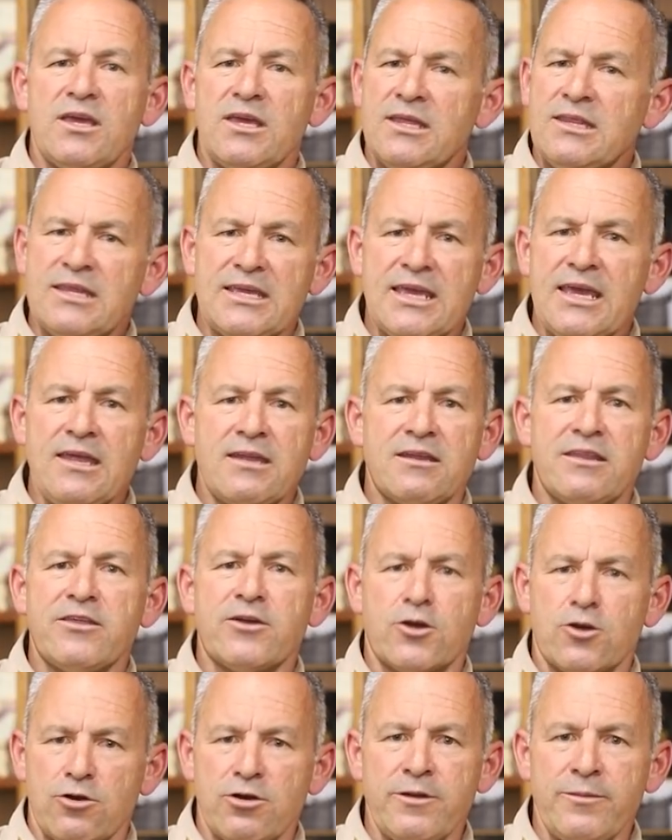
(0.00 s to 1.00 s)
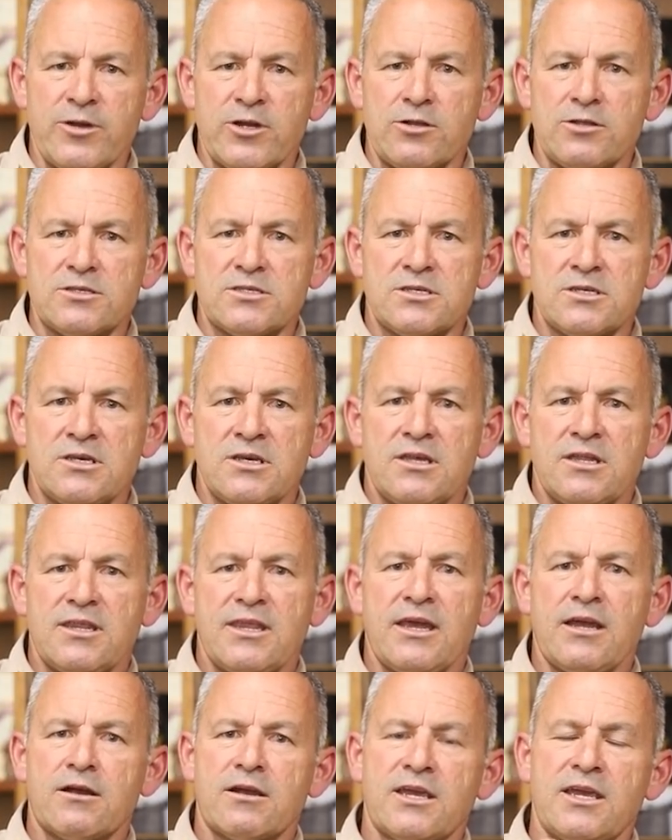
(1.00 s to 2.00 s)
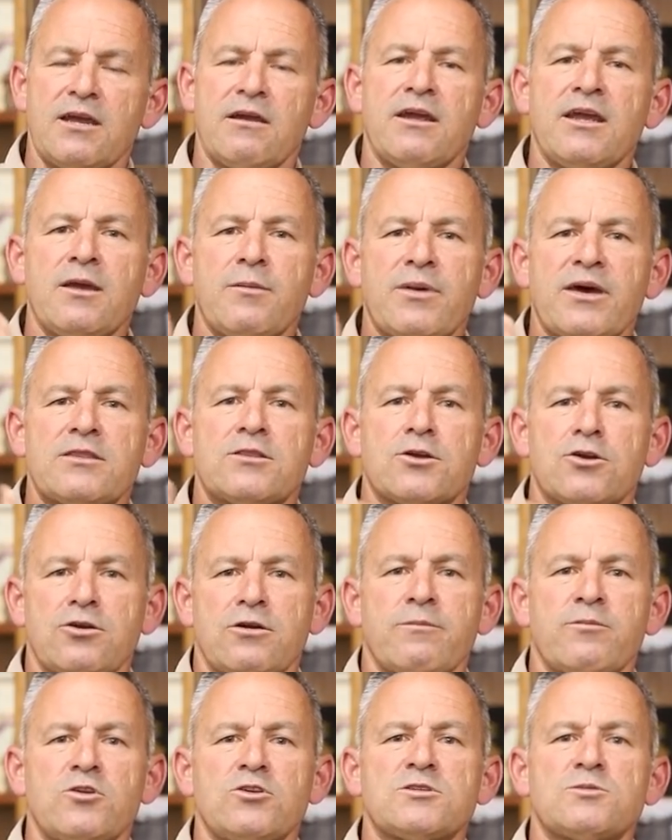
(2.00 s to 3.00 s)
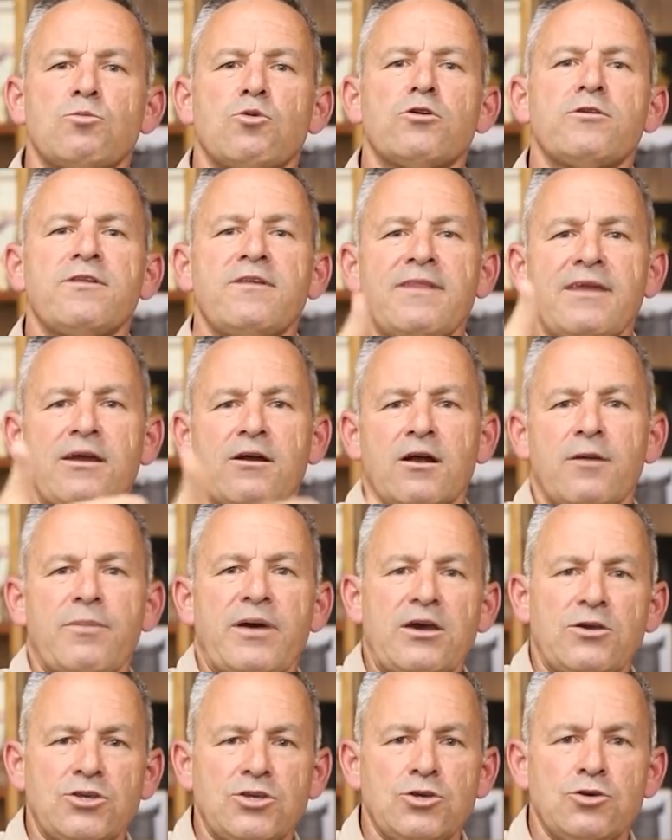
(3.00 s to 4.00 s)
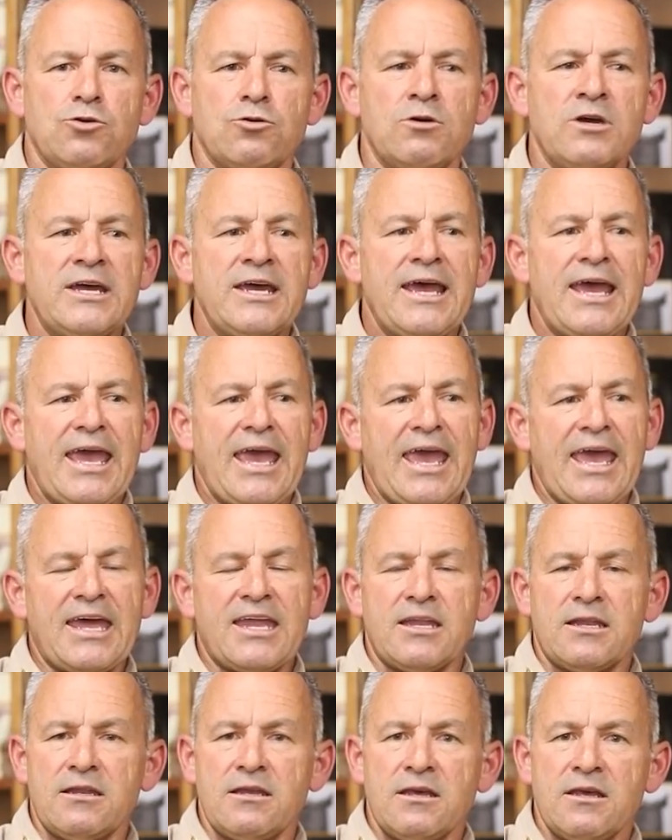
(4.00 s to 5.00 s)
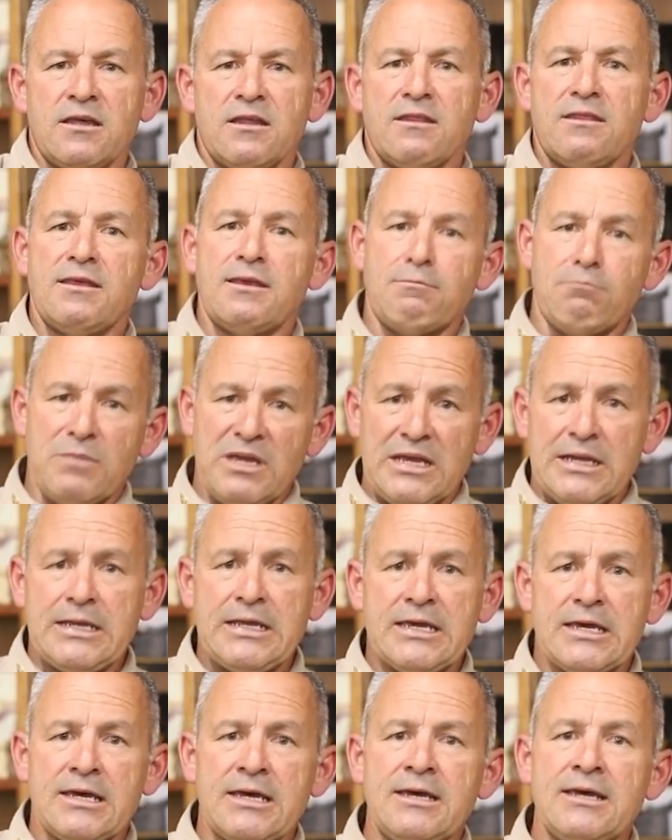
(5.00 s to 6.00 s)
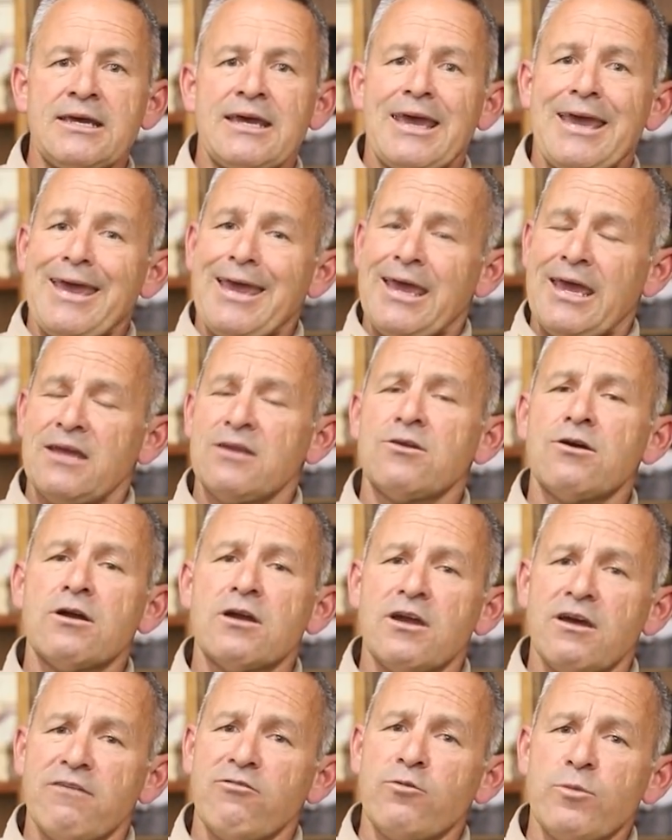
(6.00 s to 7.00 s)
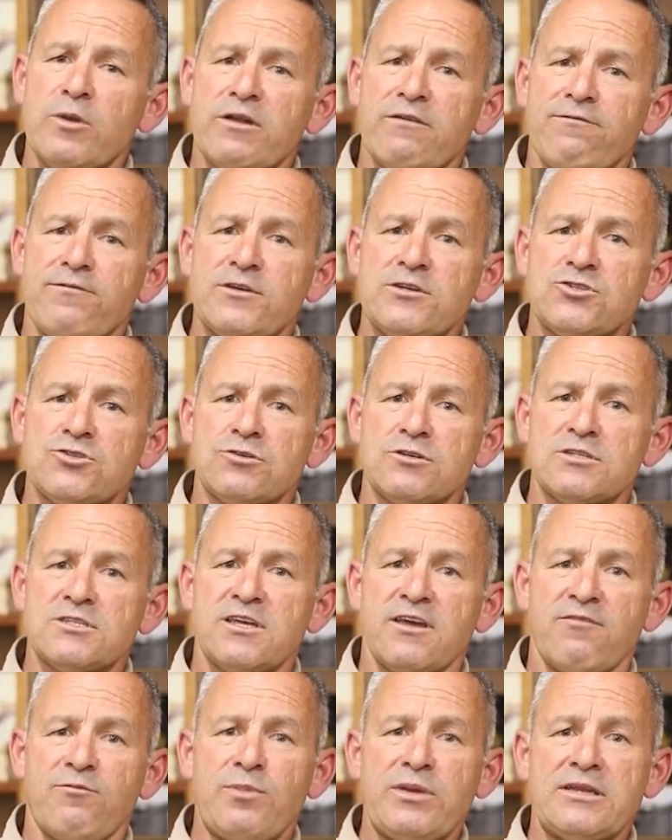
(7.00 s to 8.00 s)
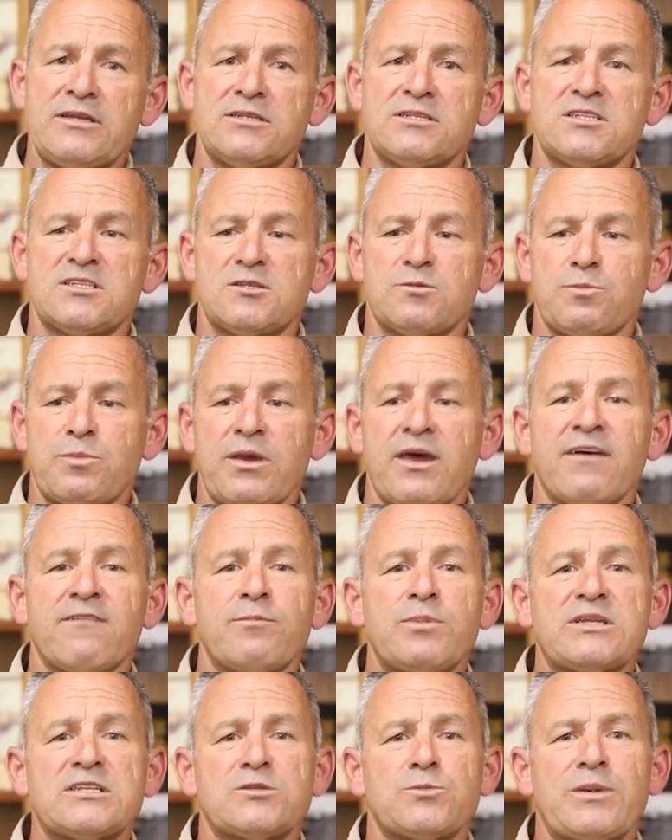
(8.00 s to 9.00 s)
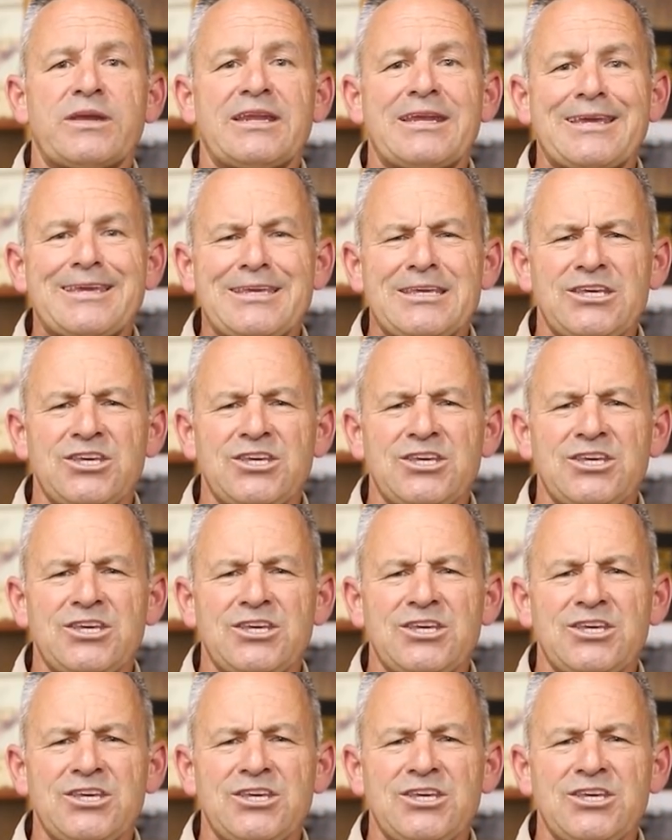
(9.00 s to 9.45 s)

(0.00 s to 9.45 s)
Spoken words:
In the end, they're criminals. They are caring about the criminals more than they are about you. And the media and our government officials have been spending